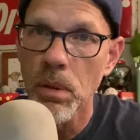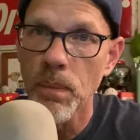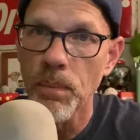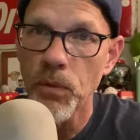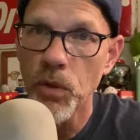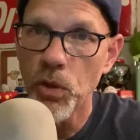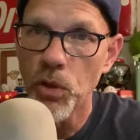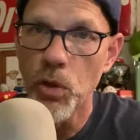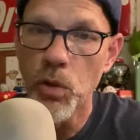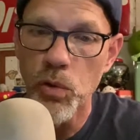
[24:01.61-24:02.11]

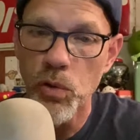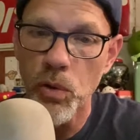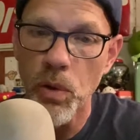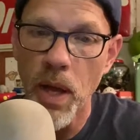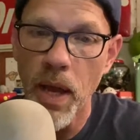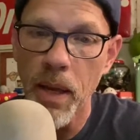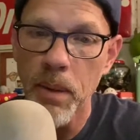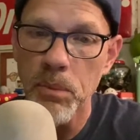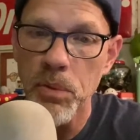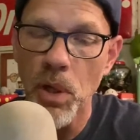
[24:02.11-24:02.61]
your
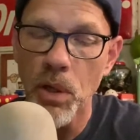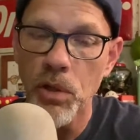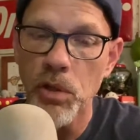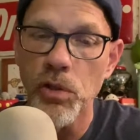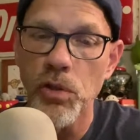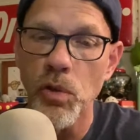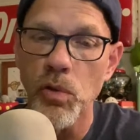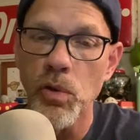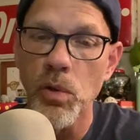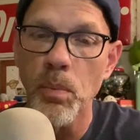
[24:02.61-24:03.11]
usernames on your
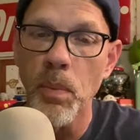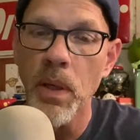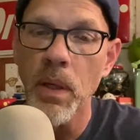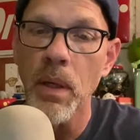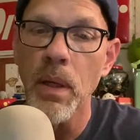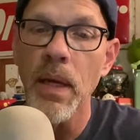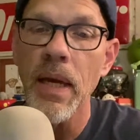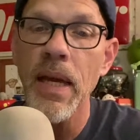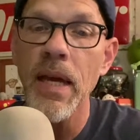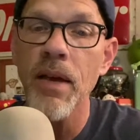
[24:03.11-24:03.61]
social
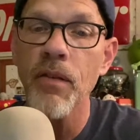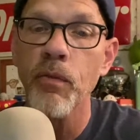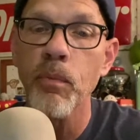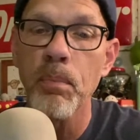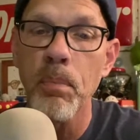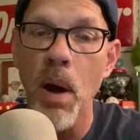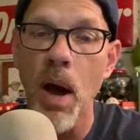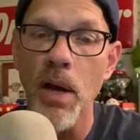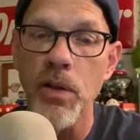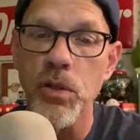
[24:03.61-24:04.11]
media if
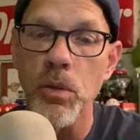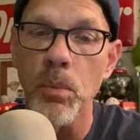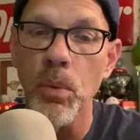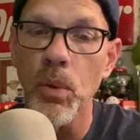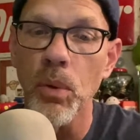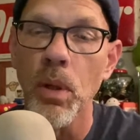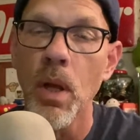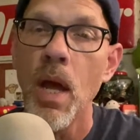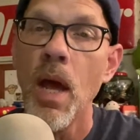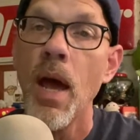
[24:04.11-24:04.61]

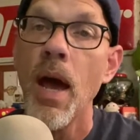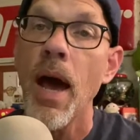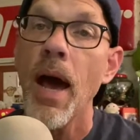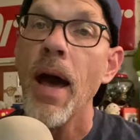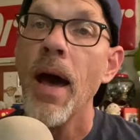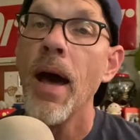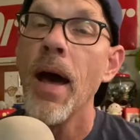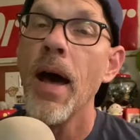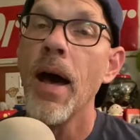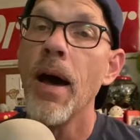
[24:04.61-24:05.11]
possible.
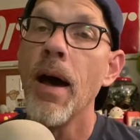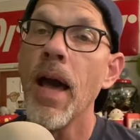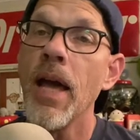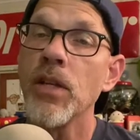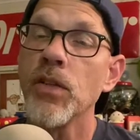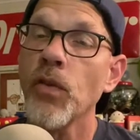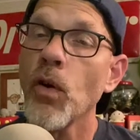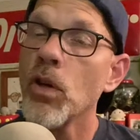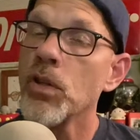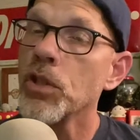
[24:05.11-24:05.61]
Uh,
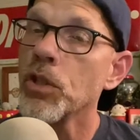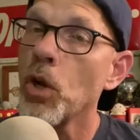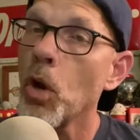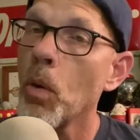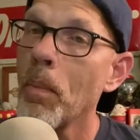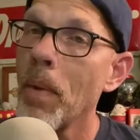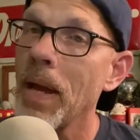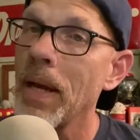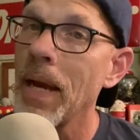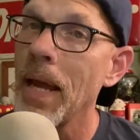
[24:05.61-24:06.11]
as far as a
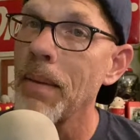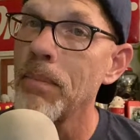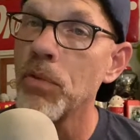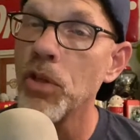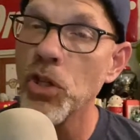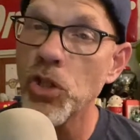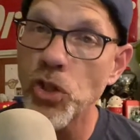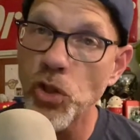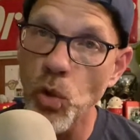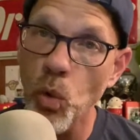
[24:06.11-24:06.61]
domain name, the
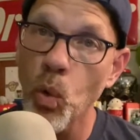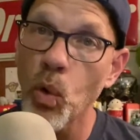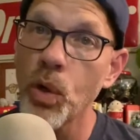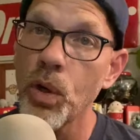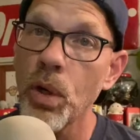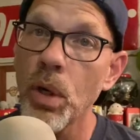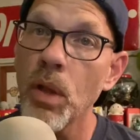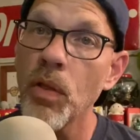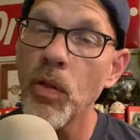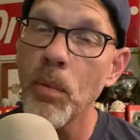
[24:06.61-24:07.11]

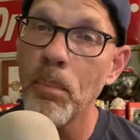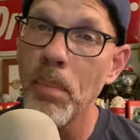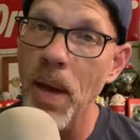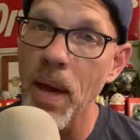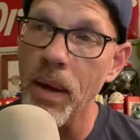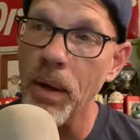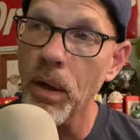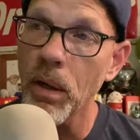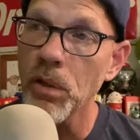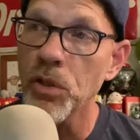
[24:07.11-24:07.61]
shorter the
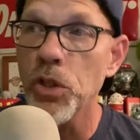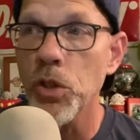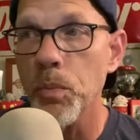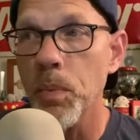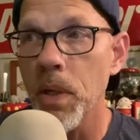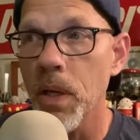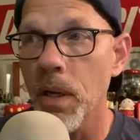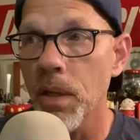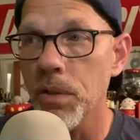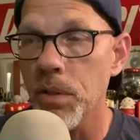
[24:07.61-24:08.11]
better, just
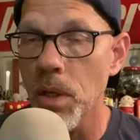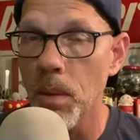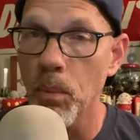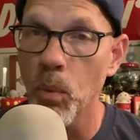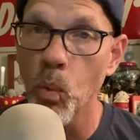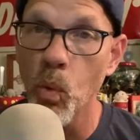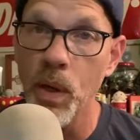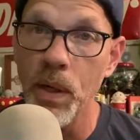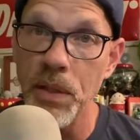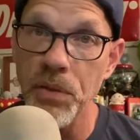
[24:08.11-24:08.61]
because number
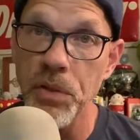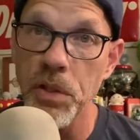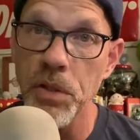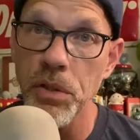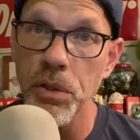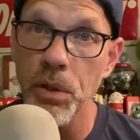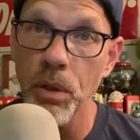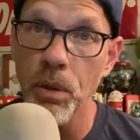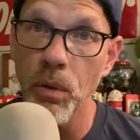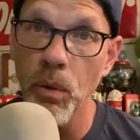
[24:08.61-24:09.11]
one, it's
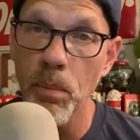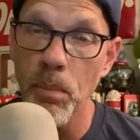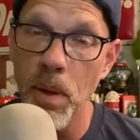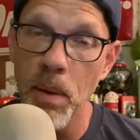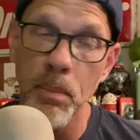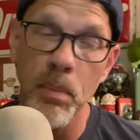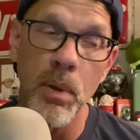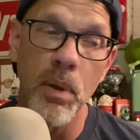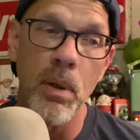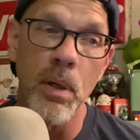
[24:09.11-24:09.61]
easier to
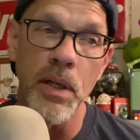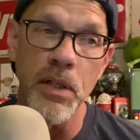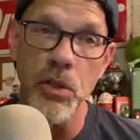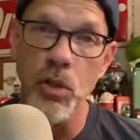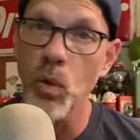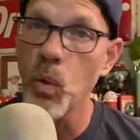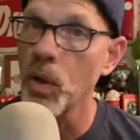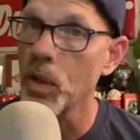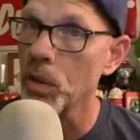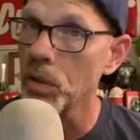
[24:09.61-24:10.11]
remember, it's
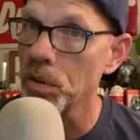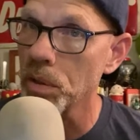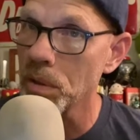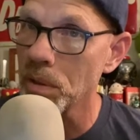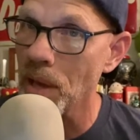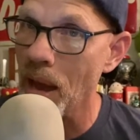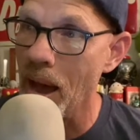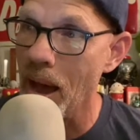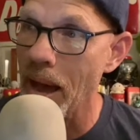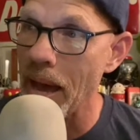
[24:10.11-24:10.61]
quicker to
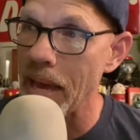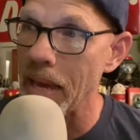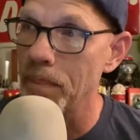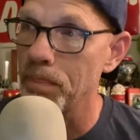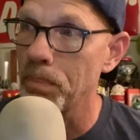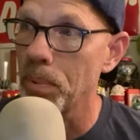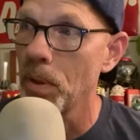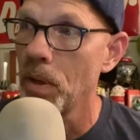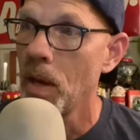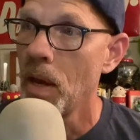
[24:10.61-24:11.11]

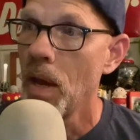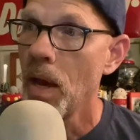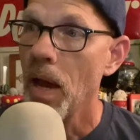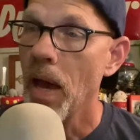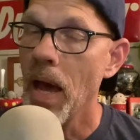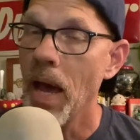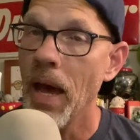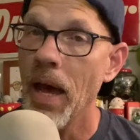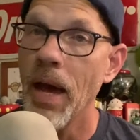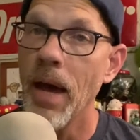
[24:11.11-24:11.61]
type.
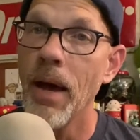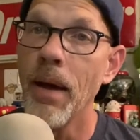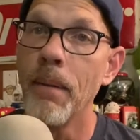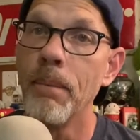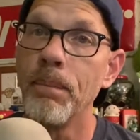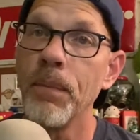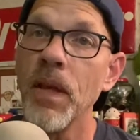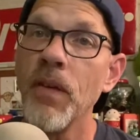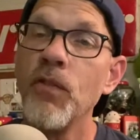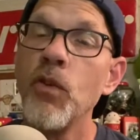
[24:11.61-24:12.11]

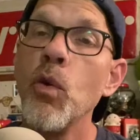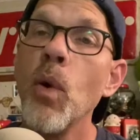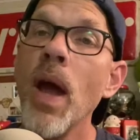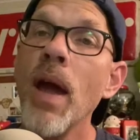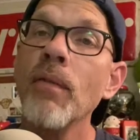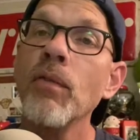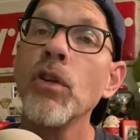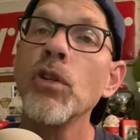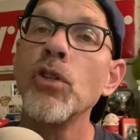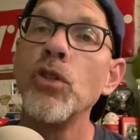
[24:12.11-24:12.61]
Um, if you
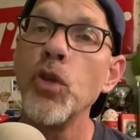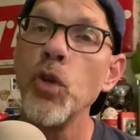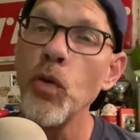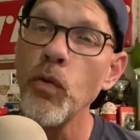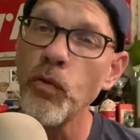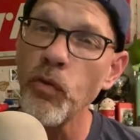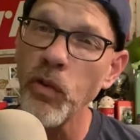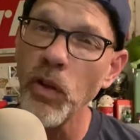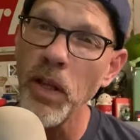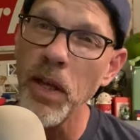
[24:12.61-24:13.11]
ever do
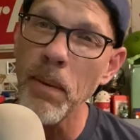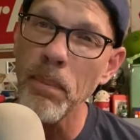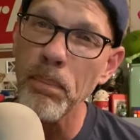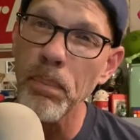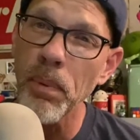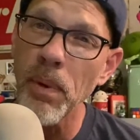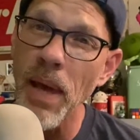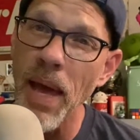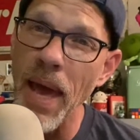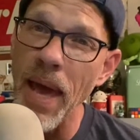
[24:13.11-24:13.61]
flip
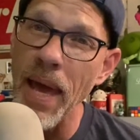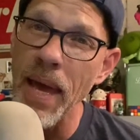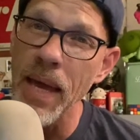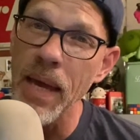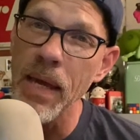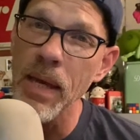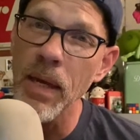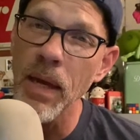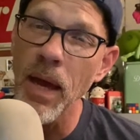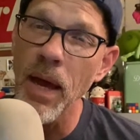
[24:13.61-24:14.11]

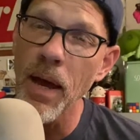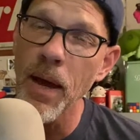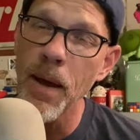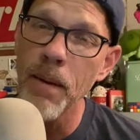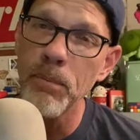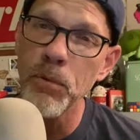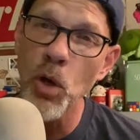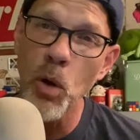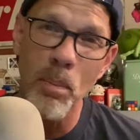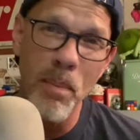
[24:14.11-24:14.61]
a
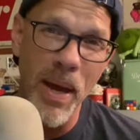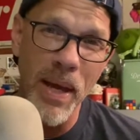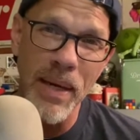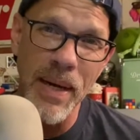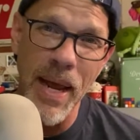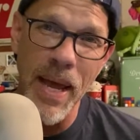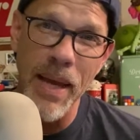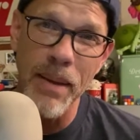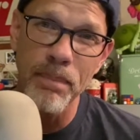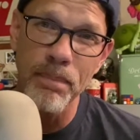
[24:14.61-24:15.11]
um, domain
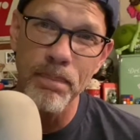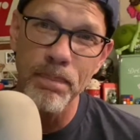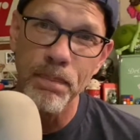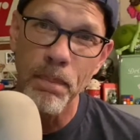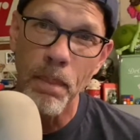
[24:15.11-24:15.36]
name,